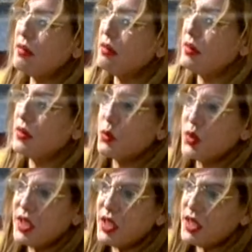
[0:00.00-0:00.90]
Uh,
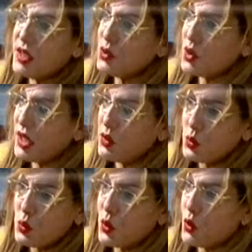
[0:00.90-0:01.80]
we try
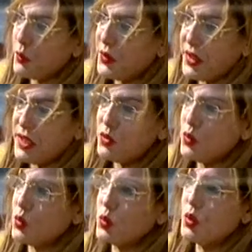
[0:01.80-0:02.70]
to cooperate
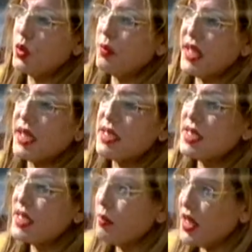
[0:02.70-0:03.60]
to make a
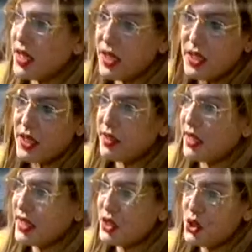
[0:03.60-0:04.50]
seminar,
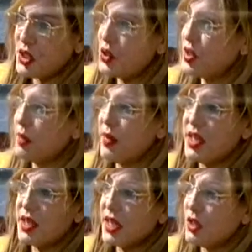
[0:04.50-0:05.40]
exchange
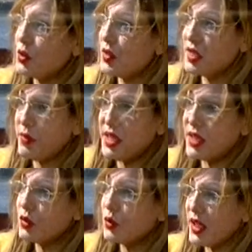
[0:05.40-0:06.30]
seminar, cultural seminar
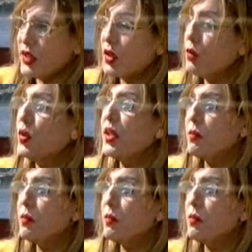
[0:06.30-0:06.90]
together with